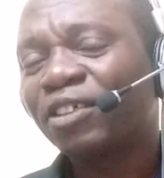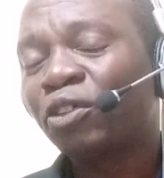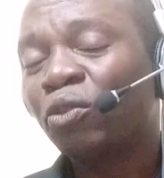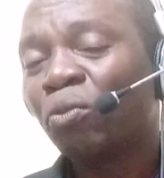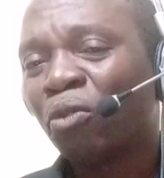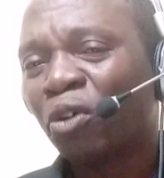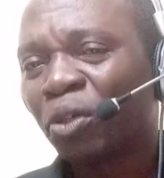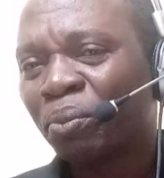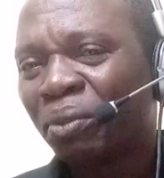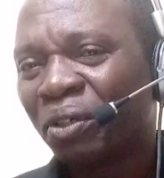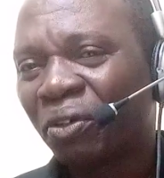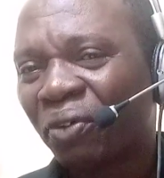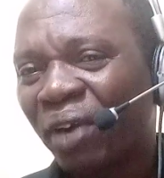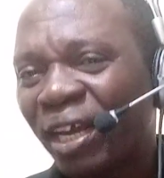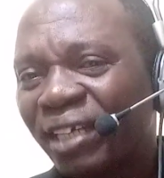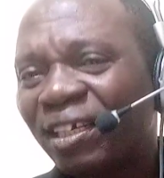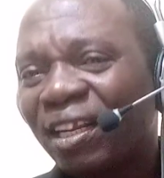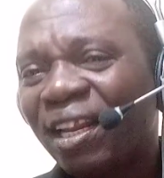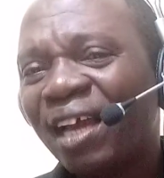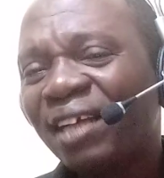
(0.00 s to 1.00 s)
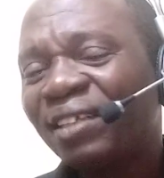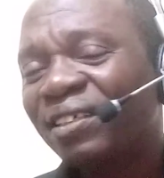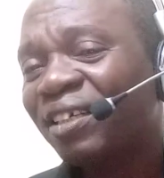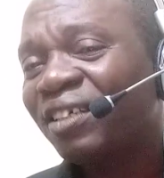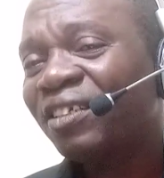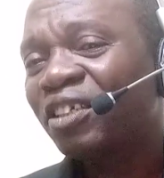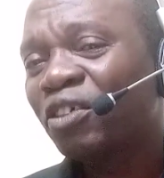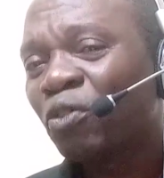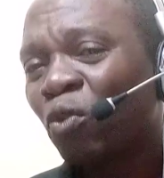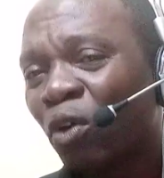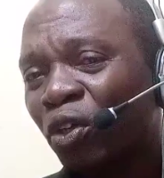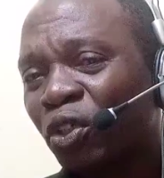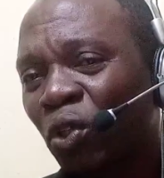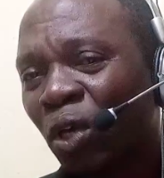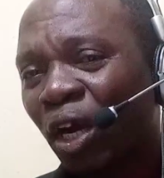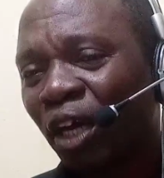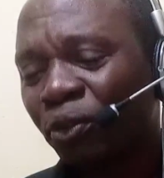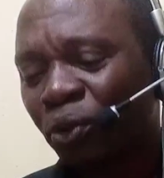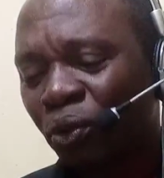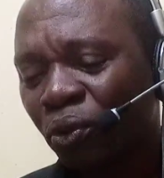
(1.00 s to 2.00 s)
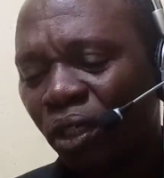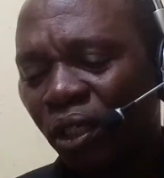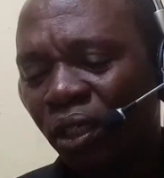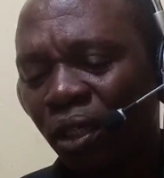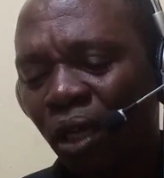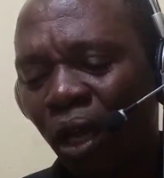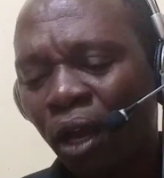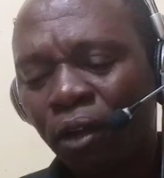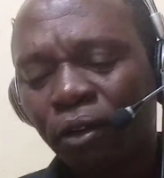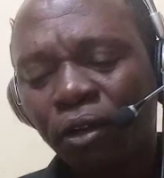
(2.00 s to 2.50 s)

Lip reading: You must be resilient in what you are doing.